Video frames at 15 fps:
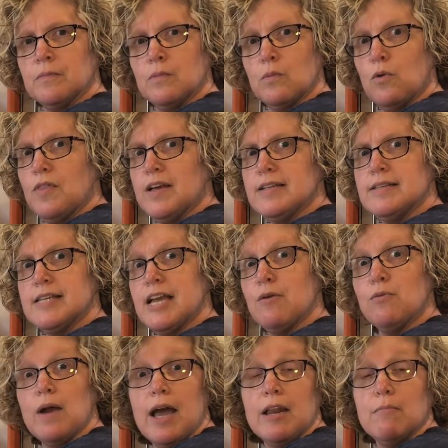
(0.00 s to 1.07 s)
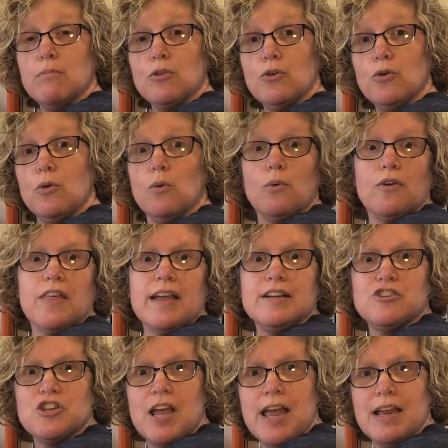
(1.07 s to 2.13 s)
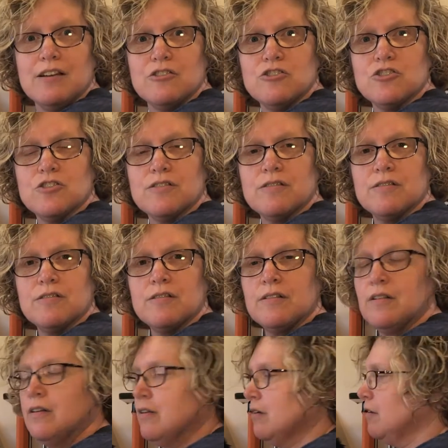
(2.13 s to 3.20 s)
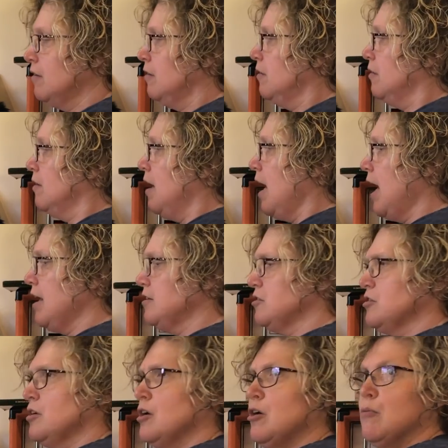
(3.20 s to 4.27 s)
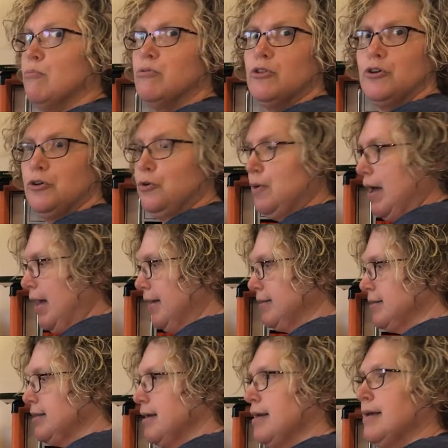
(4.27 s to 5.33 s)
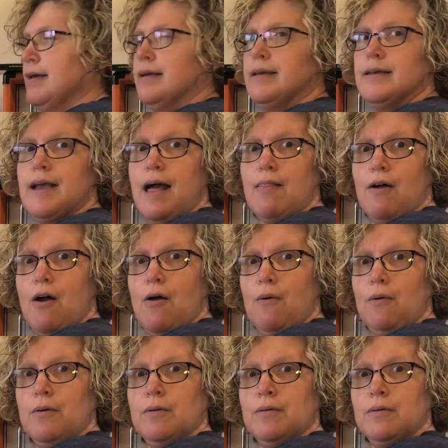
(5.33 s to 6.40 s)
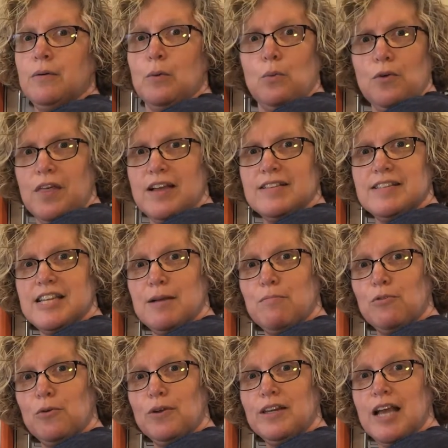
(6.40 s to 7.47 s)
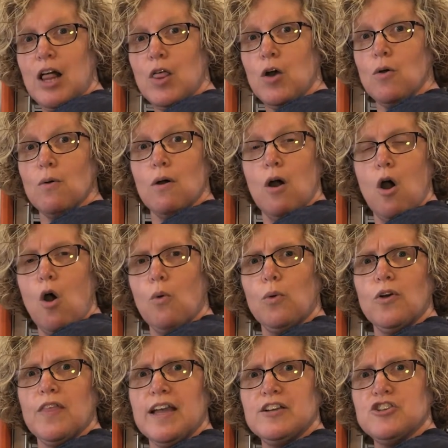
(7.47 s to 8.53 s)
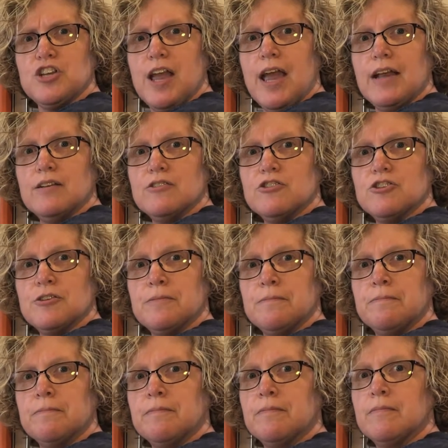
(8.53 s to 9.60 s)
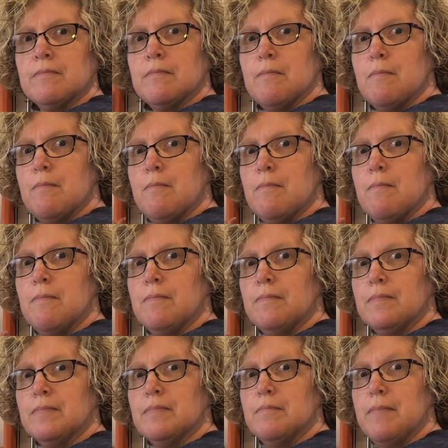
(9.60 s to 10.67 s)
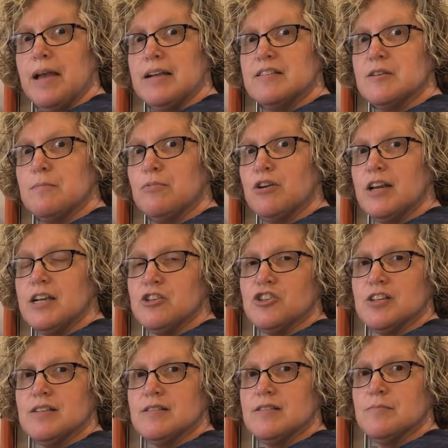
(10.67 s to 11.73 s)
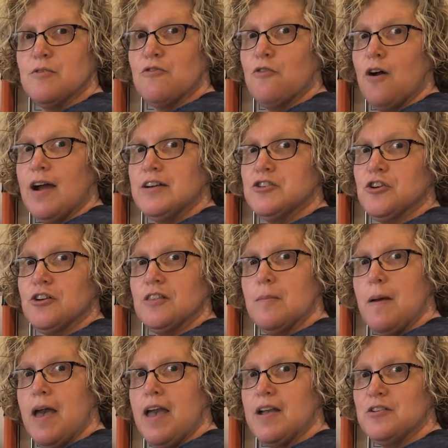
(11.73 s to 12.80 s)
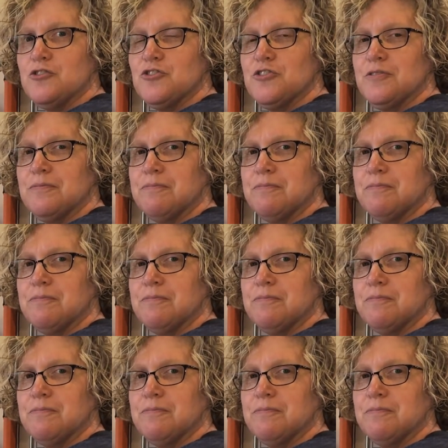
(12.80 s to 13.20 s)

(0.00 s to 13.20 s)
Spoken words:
Will they stay red and blue, or will they change? And blue and yellow, will they stay blue and yellow, or will they change? Make some predictions before I turn the page.